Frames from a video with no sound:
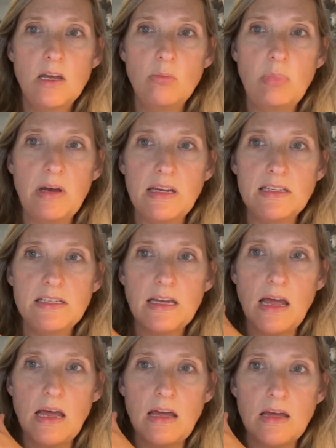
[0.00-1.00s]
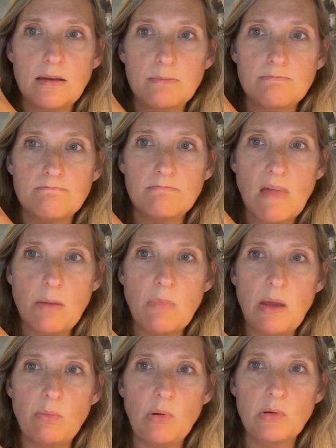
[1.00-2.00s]
but um, I
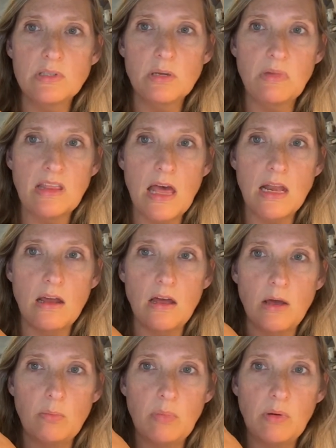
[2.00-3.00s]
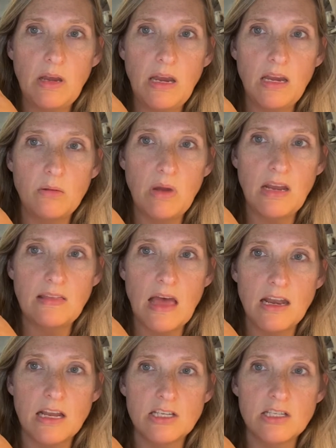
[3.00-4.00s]
might pull some of that up and make
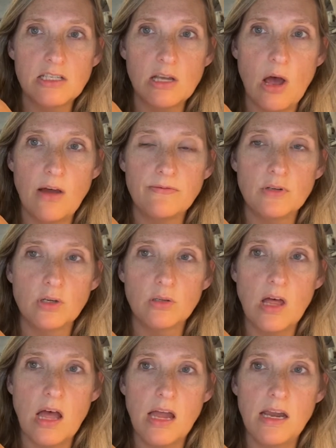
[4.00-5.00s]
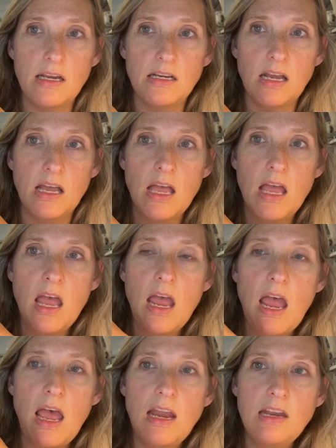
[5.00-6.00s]
that a softer line.
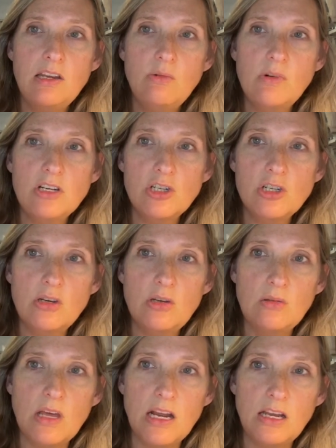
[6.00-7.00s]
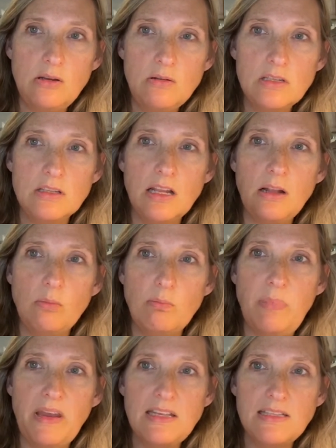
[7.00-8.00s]
And I did want to show you that I used little
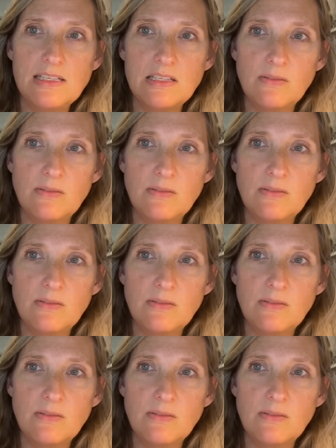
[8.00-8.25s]
bits